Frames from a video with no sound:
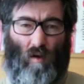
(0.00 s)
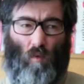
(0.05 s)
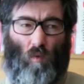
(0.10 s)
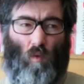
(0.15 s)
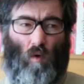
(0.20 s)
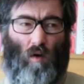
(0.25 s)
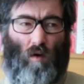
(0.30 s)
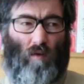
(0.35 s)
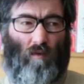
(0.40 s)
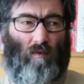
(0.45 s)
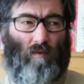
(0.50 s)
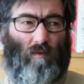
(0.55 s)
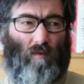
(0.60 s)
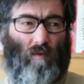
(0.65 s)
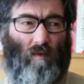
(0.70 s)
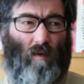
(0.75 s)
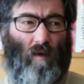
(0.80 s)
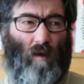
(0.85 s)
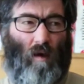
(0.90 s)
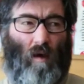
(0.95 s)

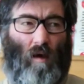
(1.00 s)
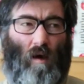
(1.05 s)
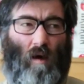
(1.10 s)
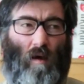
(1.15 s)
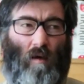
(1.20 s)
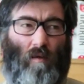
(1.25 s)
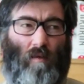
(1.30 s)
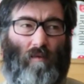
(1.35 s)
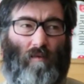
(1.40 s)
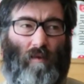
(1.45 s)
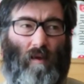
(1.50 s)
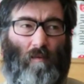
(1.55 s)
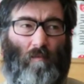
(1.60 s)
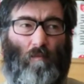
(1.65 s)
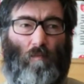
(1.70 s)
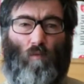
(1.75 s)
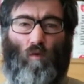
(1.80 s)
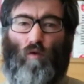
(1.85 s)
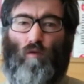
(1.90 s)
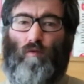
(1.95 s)
was
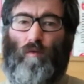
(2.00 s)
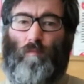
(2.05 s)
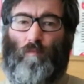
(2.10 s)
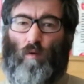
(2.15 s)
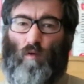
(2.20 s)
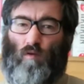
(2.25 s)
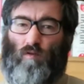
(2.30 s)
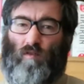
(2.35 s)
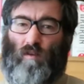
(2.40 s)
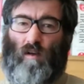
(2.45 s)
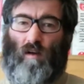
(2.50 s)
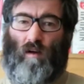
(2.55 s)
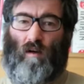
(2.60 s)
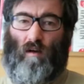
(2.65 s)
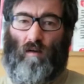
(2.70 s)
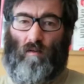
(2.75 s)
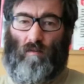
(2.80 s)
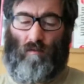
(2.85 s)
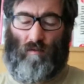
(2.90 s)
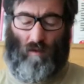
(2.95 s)
some movie
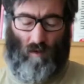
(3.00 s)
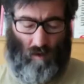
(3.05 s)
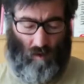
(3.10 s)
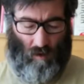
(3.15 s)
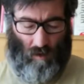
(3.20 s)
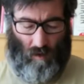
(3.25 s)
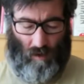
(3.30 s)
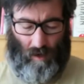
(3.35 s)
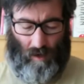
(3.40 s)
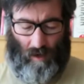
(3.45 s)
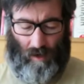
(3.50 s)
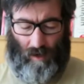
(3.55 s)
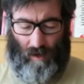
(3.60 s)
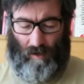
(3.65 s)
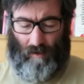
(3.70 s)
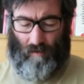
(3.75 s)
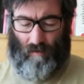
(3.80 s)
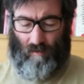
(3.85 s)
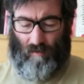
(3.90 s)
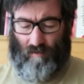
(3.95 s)
postcards,
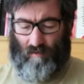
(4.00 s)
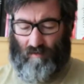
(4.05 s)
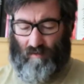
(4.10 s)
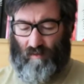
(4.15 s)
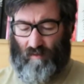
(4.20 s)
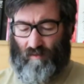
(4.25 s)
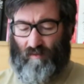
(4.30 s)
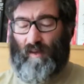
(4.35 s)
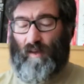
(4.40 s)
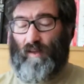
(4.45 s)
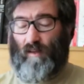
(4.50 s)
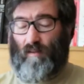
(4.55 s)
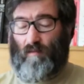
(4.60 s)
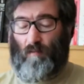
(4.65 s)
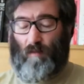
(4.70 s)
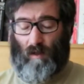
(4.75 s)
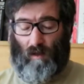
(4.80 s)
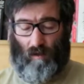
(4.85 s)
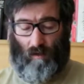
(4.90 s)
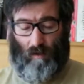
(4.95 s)
and she
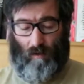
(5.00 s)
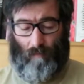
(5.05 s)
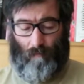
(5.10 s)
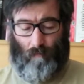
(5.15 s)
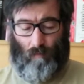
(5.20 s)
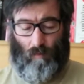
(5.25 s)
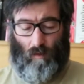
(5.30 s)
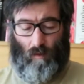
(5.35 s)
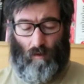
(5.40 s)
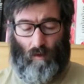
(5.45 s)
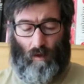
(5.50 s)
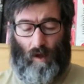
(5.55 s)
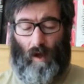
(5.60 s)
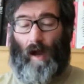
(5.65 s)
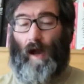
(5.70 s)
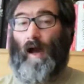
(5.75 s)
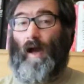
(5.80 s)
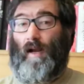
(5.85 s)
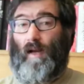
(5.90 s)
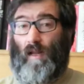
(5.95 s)
sent me
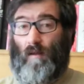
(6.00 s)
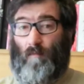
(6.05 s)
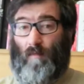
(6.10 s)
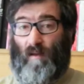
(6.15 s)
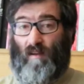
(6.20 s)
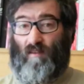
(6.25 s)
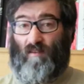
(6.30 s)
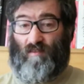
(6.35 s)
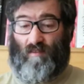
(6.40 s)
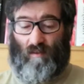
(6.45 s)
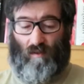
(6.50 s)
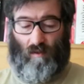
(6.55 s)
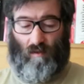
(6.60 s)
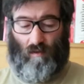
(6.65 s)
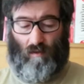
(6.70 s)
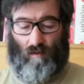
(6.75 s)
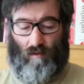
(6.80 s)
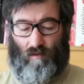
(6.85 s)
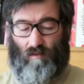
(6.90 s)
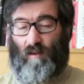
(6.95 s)

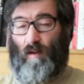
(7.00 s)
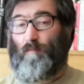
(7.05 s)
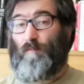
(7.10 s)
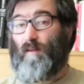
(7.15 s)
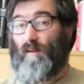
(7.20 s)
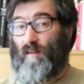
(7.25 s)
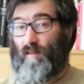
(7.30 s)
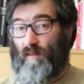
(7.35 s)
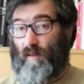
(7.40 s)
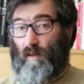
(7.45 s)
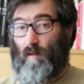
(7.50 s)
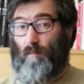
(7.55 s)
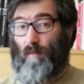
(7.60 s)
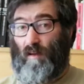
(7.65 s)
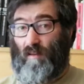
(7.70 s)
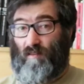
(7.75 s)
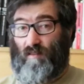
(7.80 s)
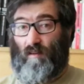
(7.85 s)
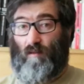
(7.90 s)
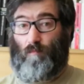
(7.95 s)
animation, Japanese
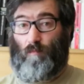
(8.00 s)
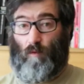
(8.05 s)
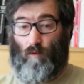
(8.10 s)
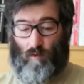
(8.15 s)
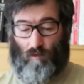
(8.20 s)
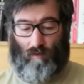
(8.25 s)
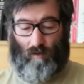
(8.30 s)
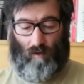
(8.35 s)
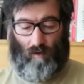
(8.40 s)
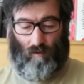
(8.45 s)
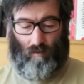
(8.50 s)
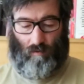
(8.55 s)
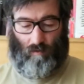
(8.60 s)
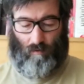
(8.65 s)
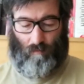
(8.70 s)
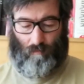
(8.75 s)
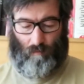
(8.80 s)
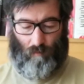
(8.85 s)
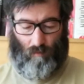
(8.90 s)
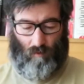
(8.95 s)
animation
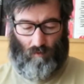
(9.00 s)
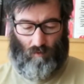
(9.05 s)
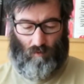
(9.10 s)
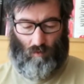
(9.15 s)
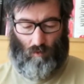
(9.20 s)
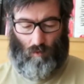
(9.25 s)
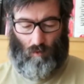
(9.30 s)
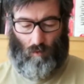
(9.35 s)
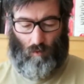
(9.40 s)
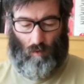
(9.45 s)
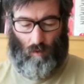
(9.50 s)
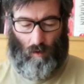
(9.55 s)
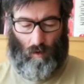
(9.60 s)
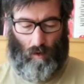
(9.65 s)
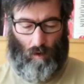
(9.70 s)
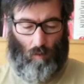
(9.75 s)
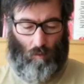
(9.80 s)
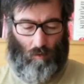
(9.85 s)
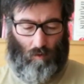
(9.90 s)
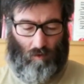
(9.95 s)
postcards. So
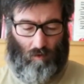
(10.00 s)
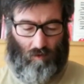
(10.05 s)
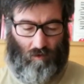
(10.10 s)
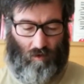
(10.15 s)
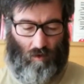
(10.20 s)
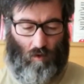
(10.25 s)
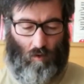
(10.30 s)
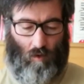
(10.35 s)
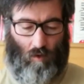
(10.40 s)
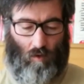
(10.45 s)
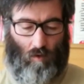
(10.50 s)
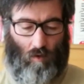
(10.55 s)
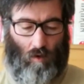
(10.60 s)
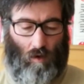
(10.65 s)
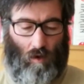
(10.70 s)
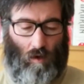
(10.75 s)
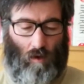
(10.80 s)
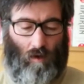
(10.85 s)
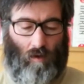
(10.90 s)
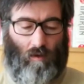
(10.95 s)
I will show you
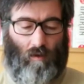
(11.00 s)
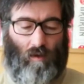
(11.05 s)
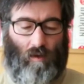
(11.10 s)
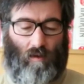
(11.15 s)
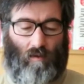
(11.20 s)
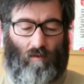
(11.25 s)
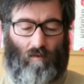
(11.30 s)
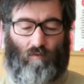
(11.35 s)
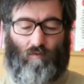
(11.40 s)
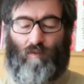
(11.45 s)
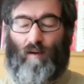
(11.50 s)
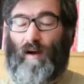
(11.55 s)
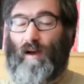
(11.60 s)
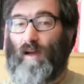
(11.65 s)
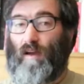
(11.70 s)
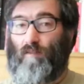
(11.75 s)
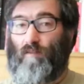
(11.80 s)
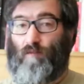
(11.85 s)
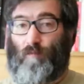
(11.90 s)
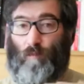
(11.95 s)
these
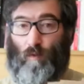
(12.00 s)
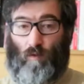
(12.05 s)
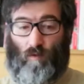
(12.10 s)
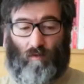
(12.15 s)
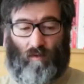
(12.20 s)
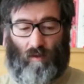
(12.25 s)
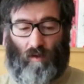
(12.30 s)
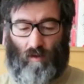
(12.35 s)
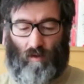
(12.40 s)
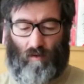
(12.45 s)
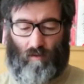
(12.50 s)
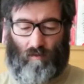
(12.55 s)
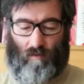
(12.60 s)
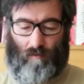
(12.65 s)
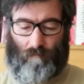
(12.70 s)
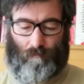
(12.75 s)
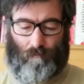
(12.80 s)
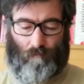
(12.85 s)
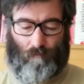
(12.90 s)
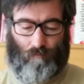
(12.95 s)
five
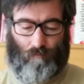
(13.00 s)
postcards.